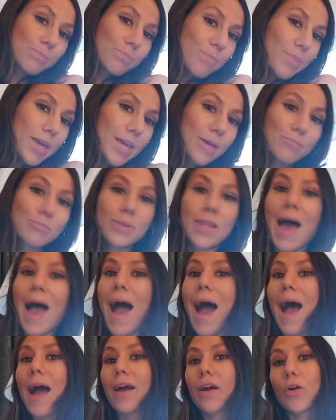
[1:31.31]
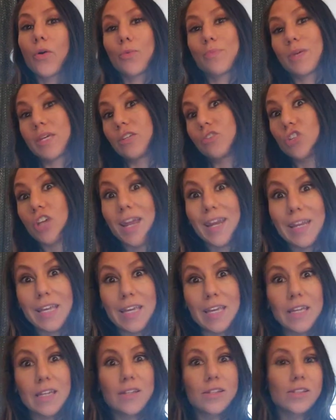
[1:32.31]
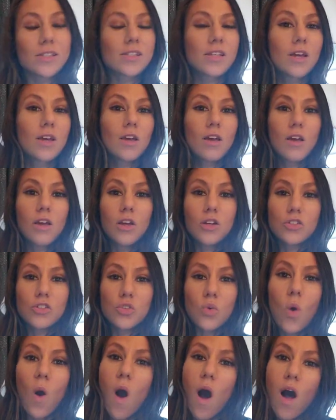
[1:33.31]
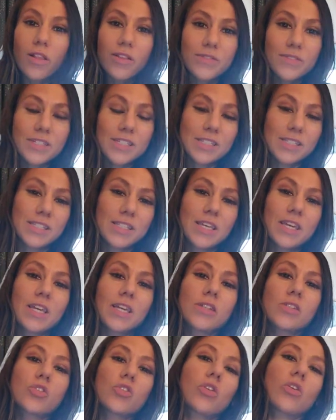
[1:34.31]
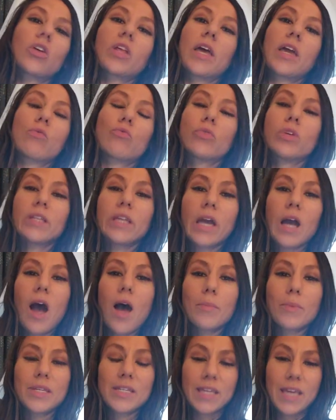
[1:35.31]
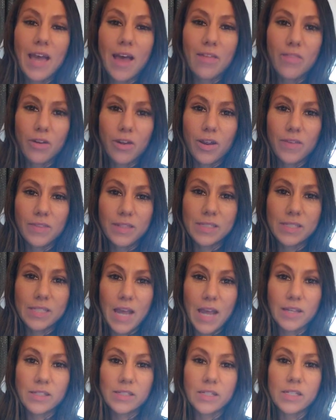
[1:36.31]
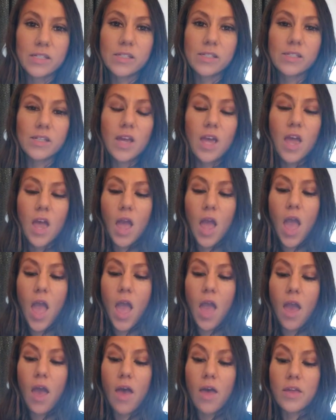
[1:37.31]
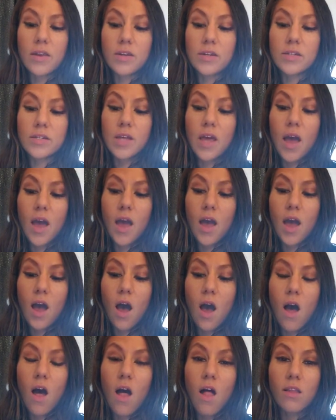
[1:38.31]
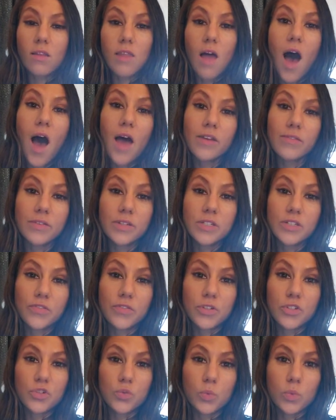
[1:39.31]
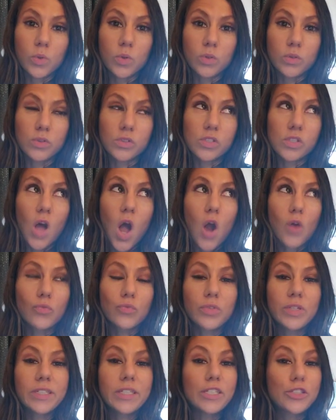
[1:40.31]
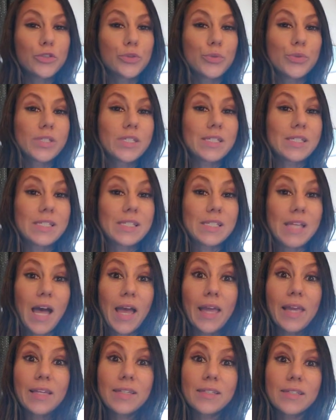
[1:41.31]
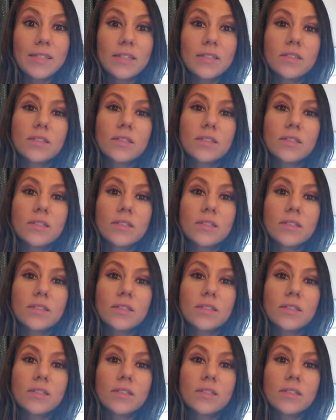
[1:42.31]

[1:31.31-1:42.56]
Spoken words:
being Black or being Chinese. So all of these things are like really coming together in this nexus. And a lot of individuals are really losing sight